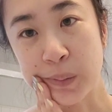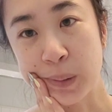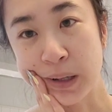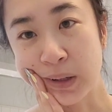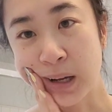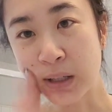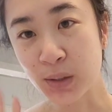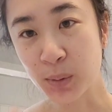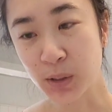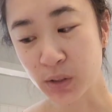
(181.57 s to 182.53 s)
about
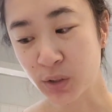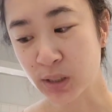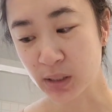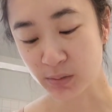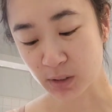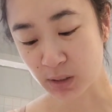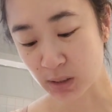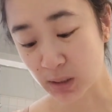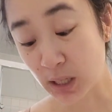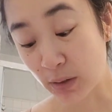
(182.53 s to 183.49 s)
acupuncturist
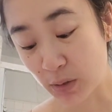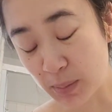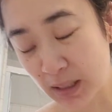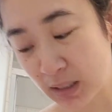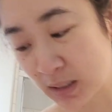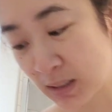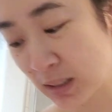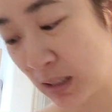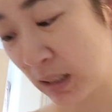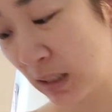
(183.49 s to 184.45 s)
versus chiropractor.
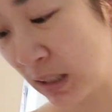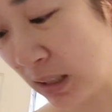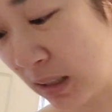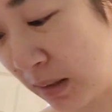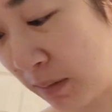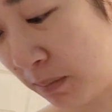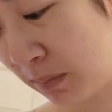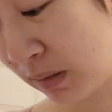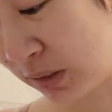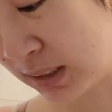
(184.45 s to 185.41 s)
Um,
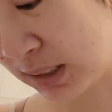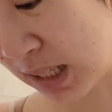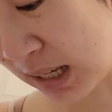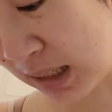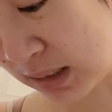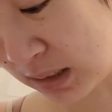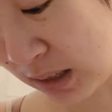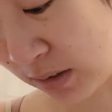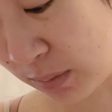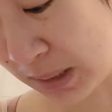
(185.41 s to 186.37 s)
my friend's dad is a
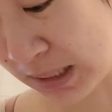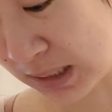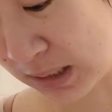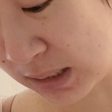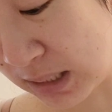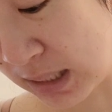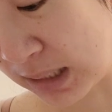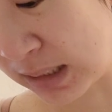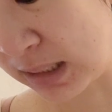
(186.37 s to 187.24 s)
chiropractor, and